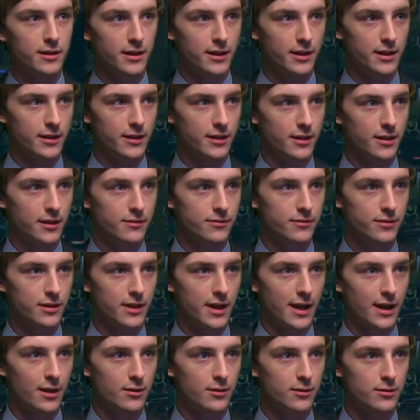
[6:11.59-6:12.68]
and uh, for
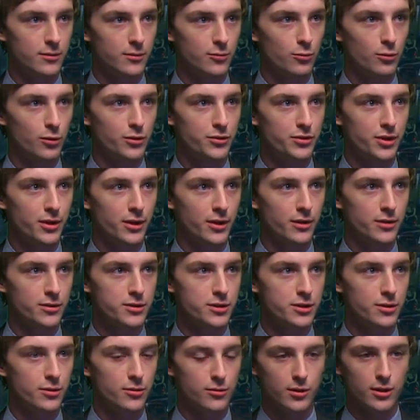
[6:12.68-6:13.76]
that, we'll turn
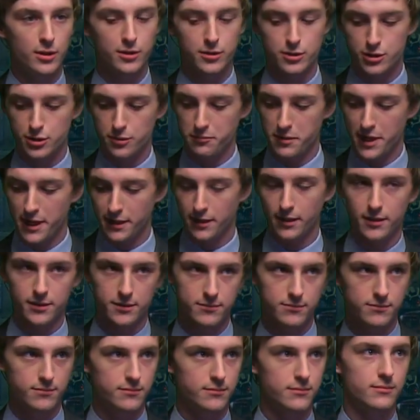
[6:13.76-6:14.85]
to Jamaica
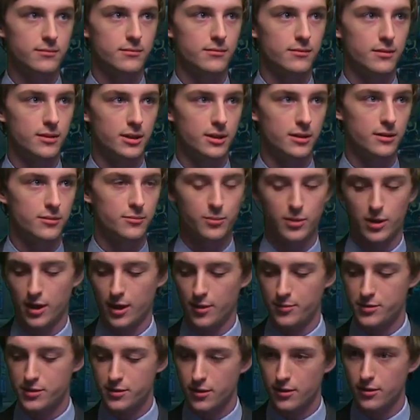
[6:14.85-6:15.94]
and uh,
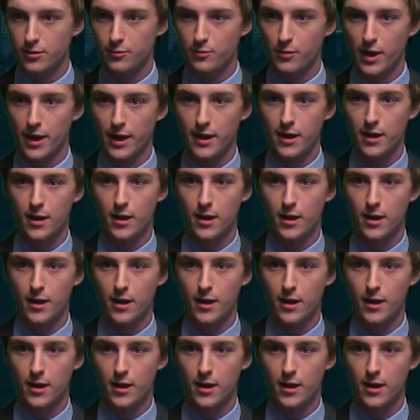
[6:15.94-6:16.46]
perhaps turn to my